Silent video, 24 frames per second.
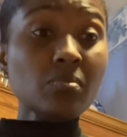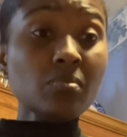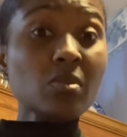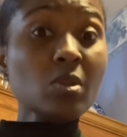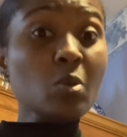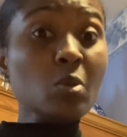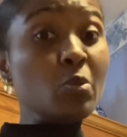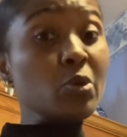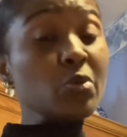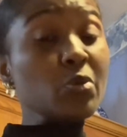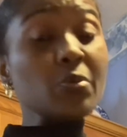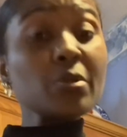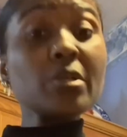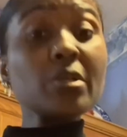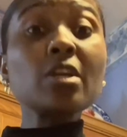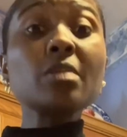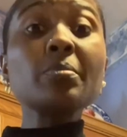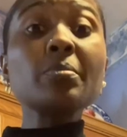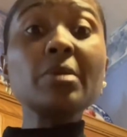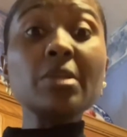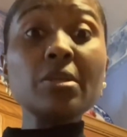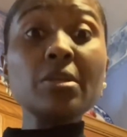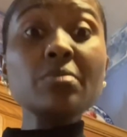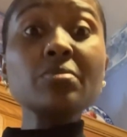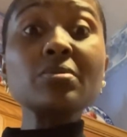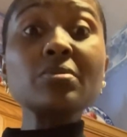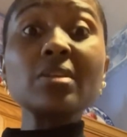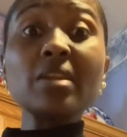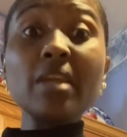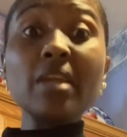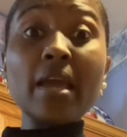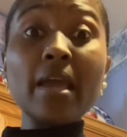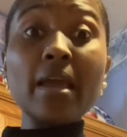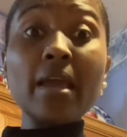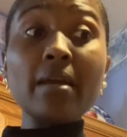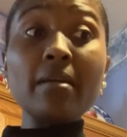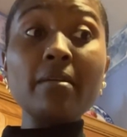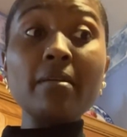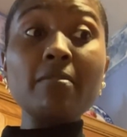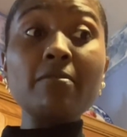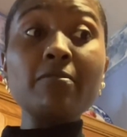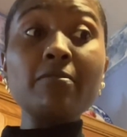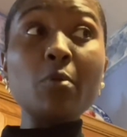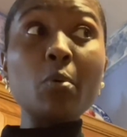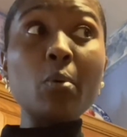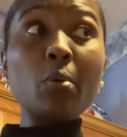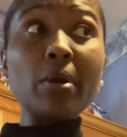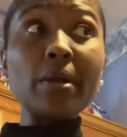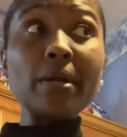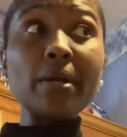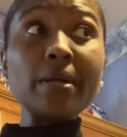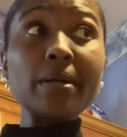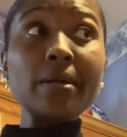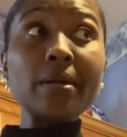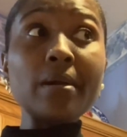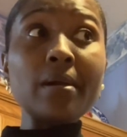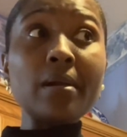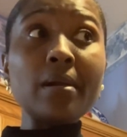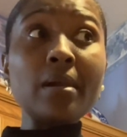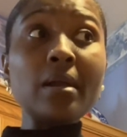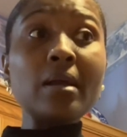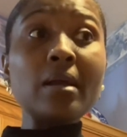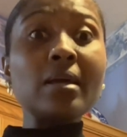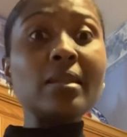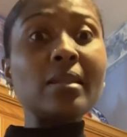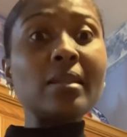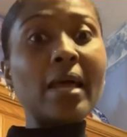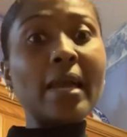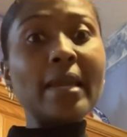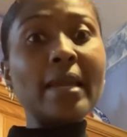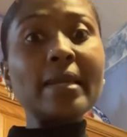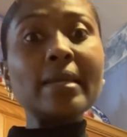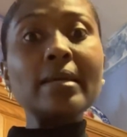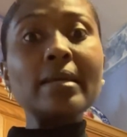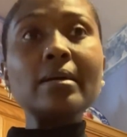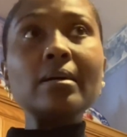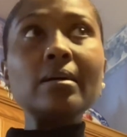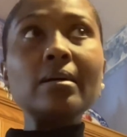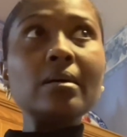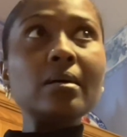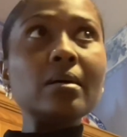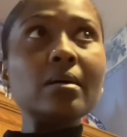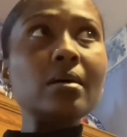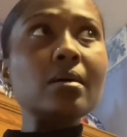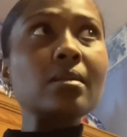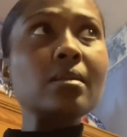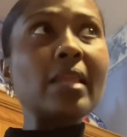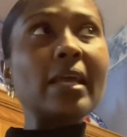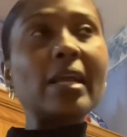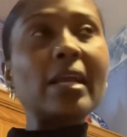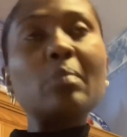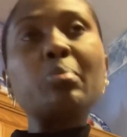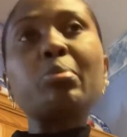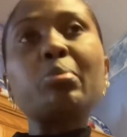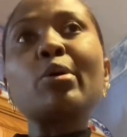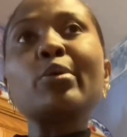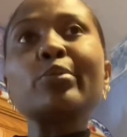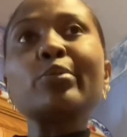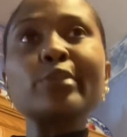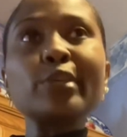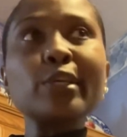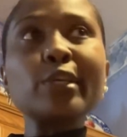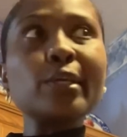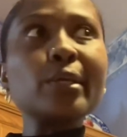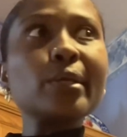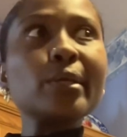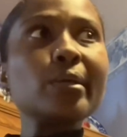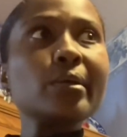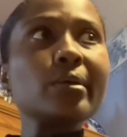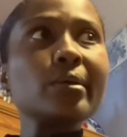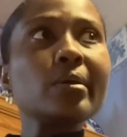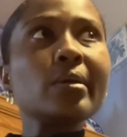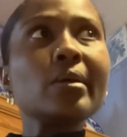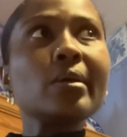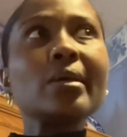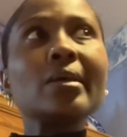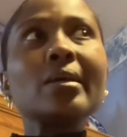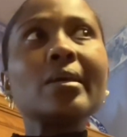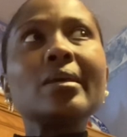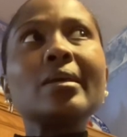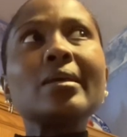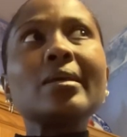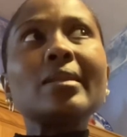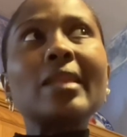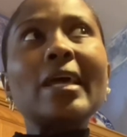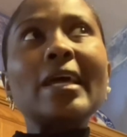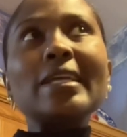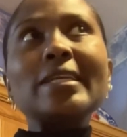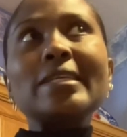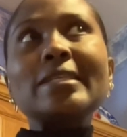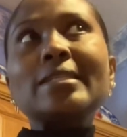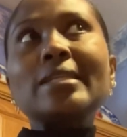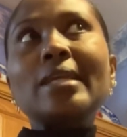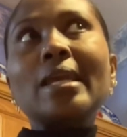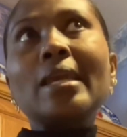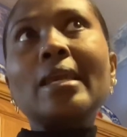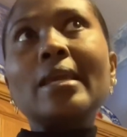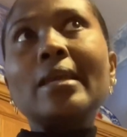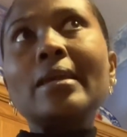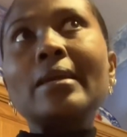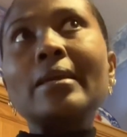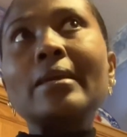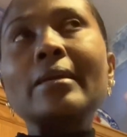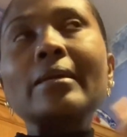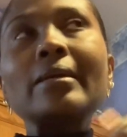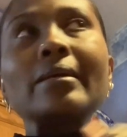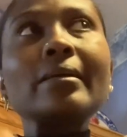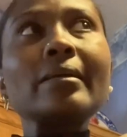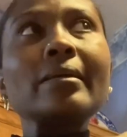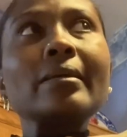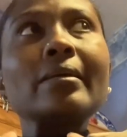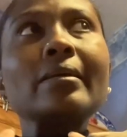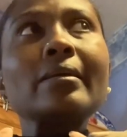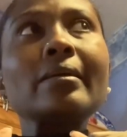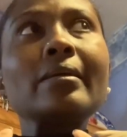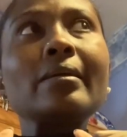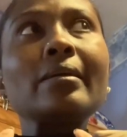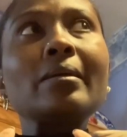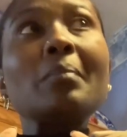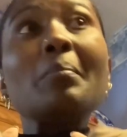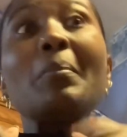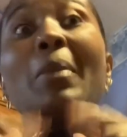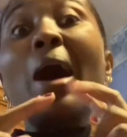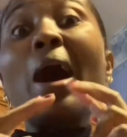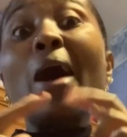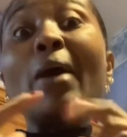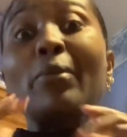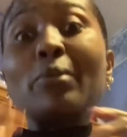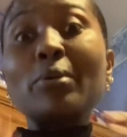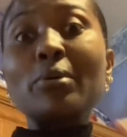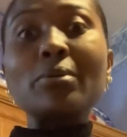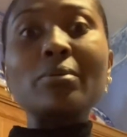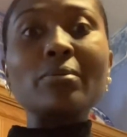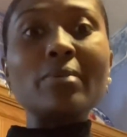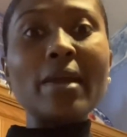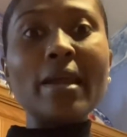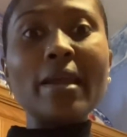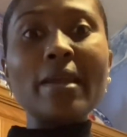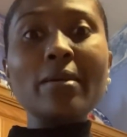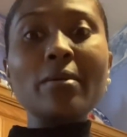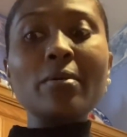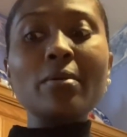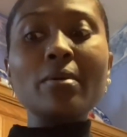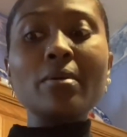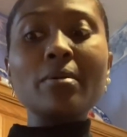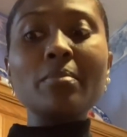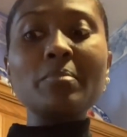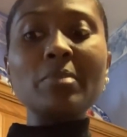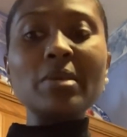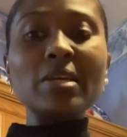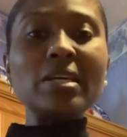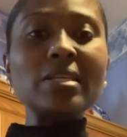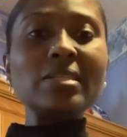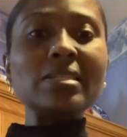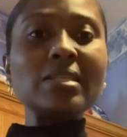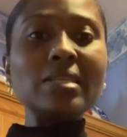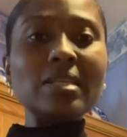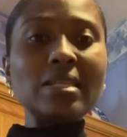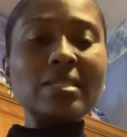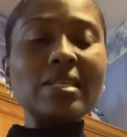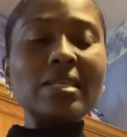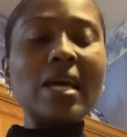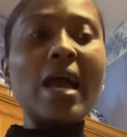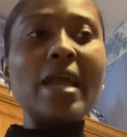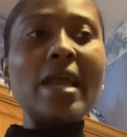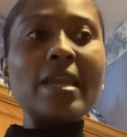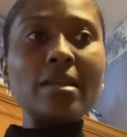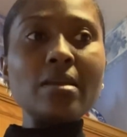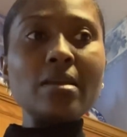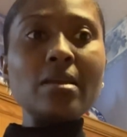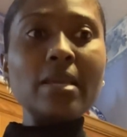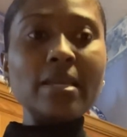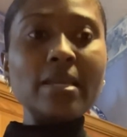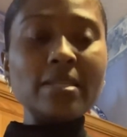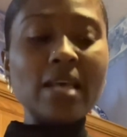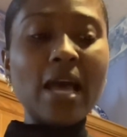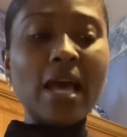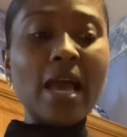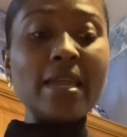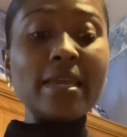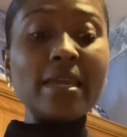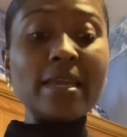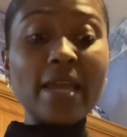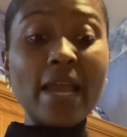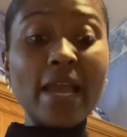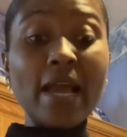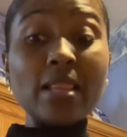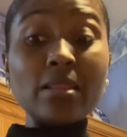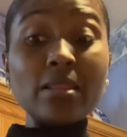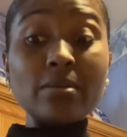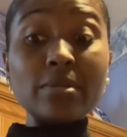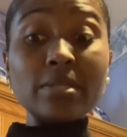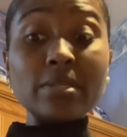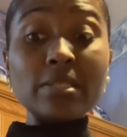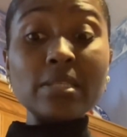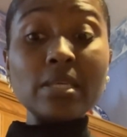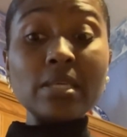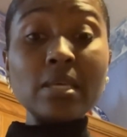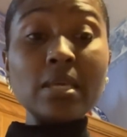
which we're going to be using that for like a protein shake powder, right? Because it's high in calories.